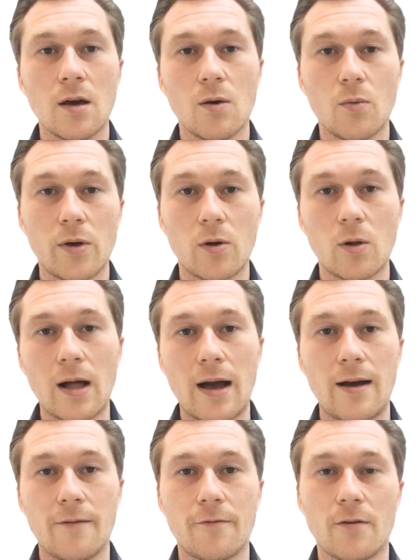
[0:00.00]
we all
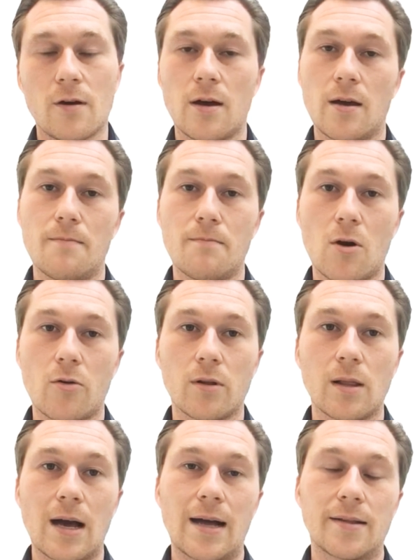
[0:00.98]
have a
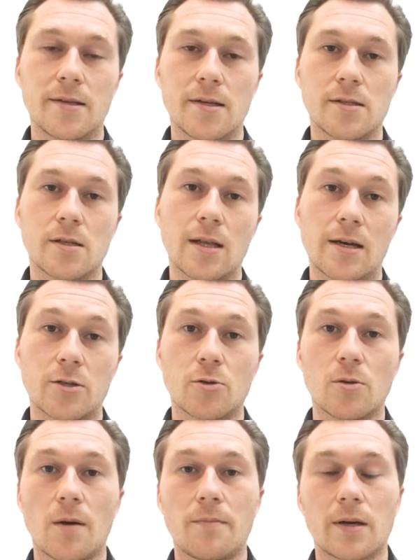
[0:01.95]
moral and
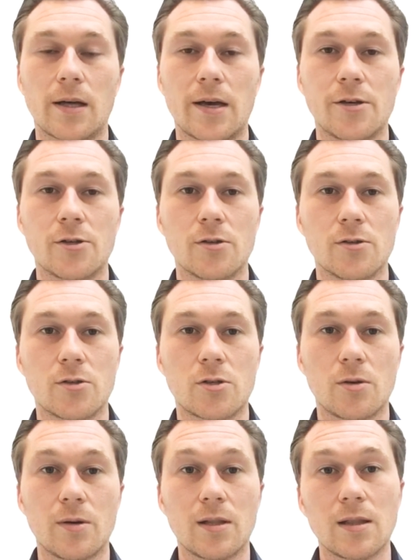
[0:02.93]
intellectual obligation
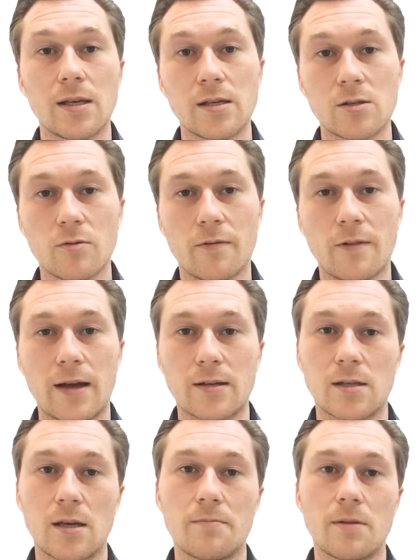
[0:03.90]
to at least reflect
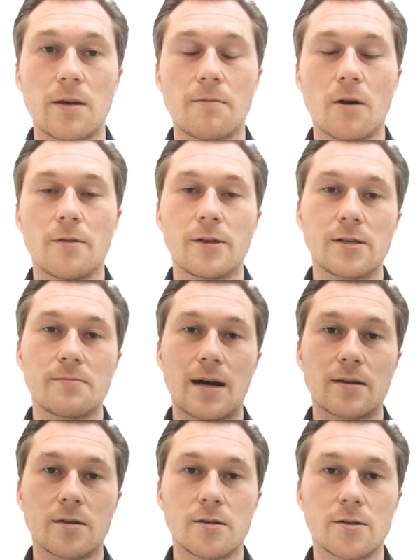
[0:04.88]
deeply upon these
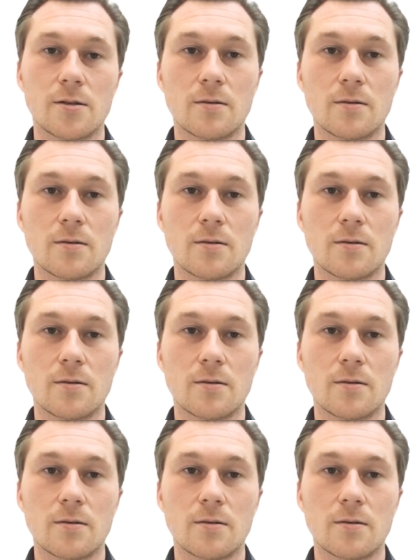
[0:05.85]
matters.